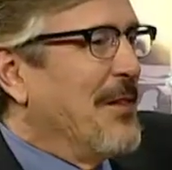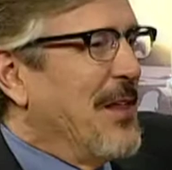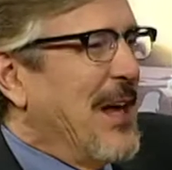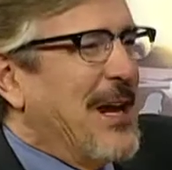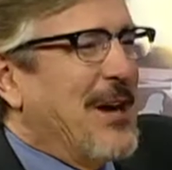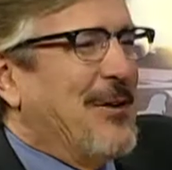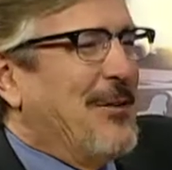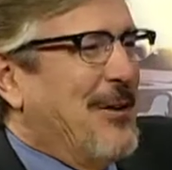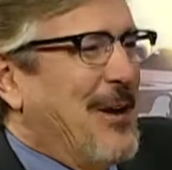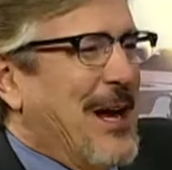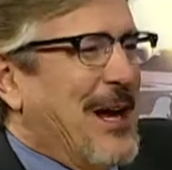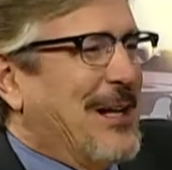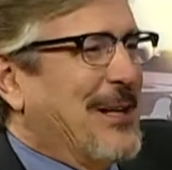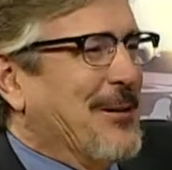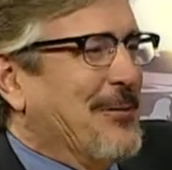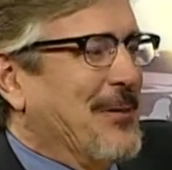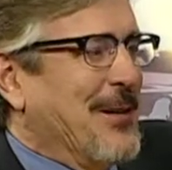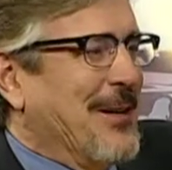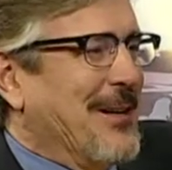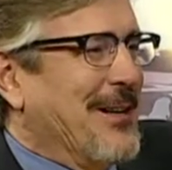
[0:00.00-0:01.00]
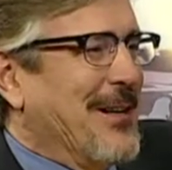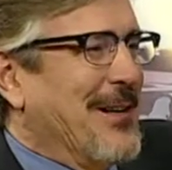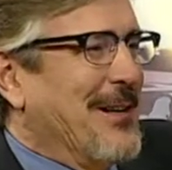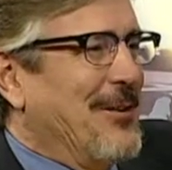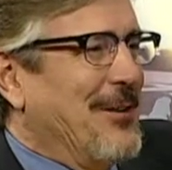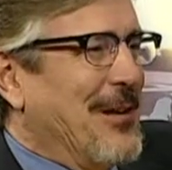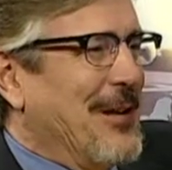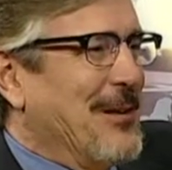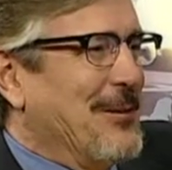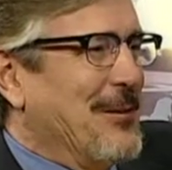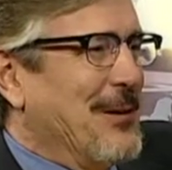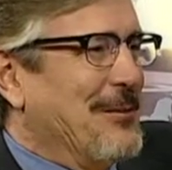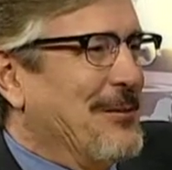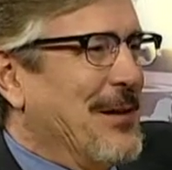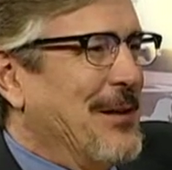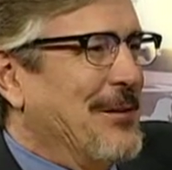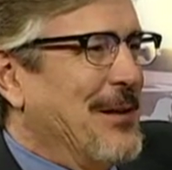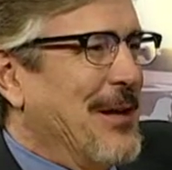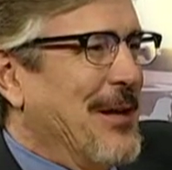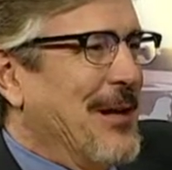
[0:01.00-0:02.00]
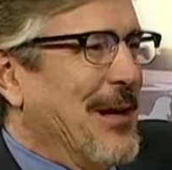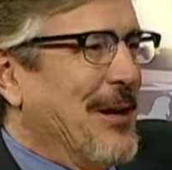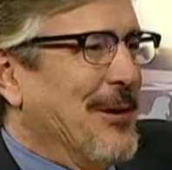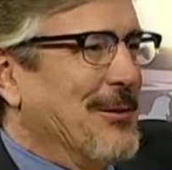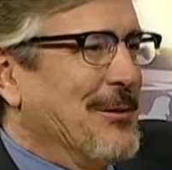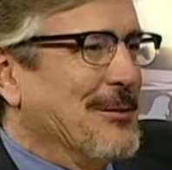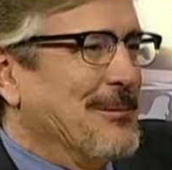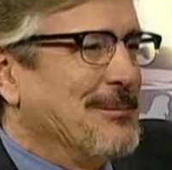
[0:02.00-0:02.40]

they don't like too. it when they don't like it when I found that out.